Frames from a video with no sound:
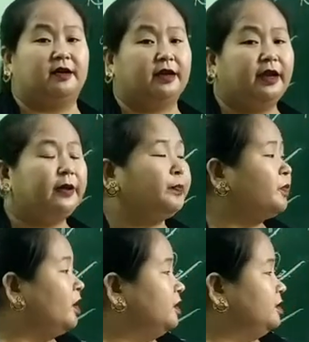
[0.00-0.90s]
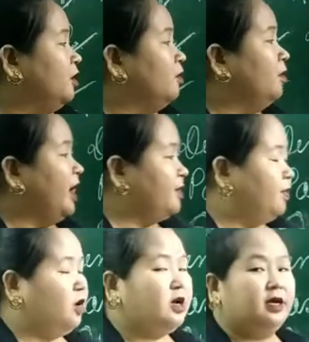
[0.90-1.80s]
Okay. So my
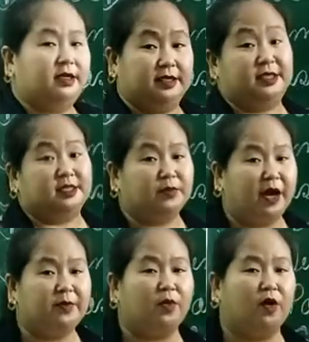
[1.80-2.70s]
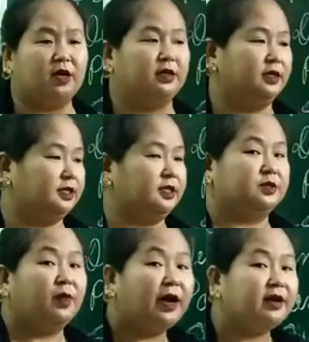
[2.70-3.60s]
book. This is my book. This
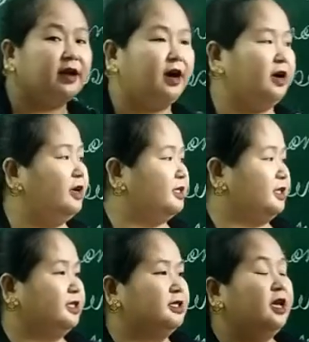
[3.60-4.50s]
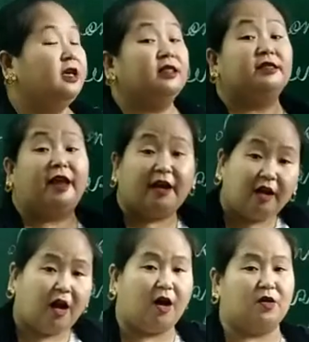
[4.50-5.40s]
is my car. This is
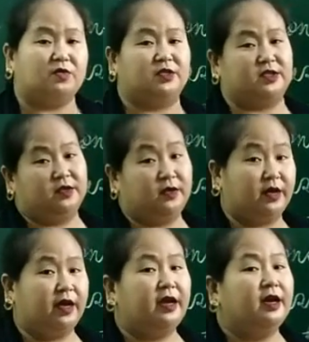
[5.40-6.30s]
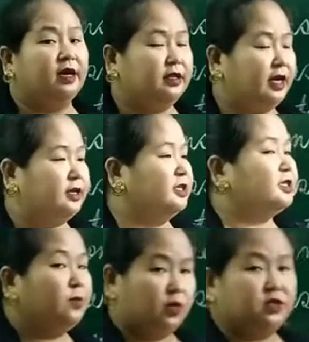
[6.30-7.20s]
their house. Okay. That
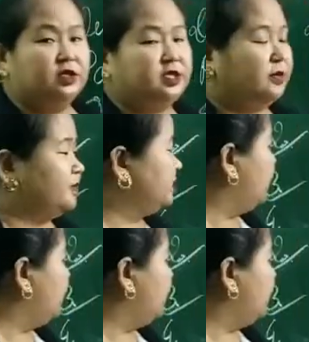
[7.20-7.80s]
is possessives.